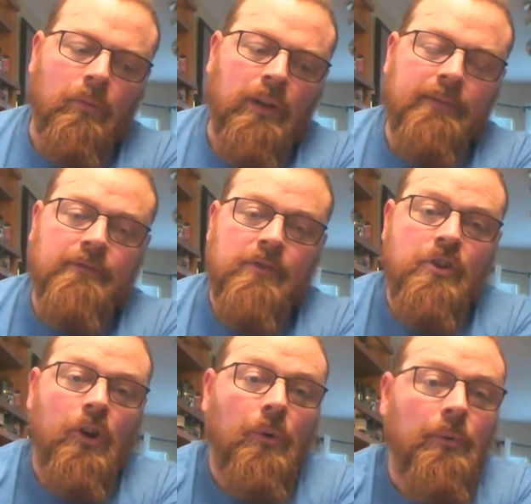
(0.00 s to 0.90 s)
what I've
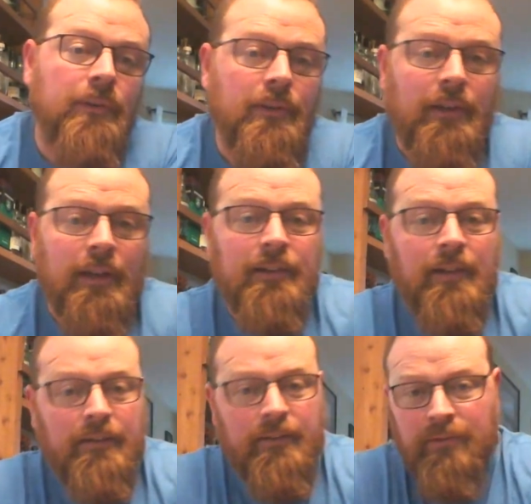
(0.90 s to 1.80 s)
nosed and
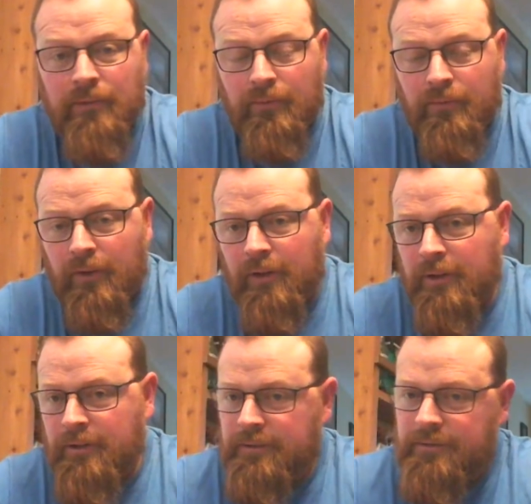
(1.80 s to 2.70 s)
tasted so far,